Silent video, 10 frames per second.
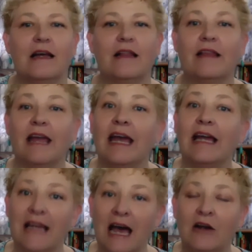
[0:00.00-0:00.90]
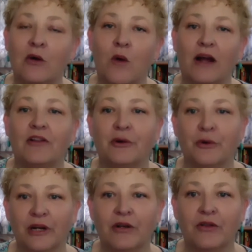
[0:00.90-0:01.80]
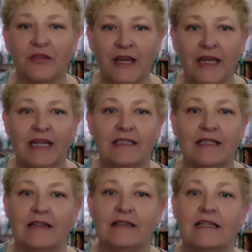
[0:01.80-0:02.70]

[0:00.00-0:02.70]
They had not acquired the critical thinking skills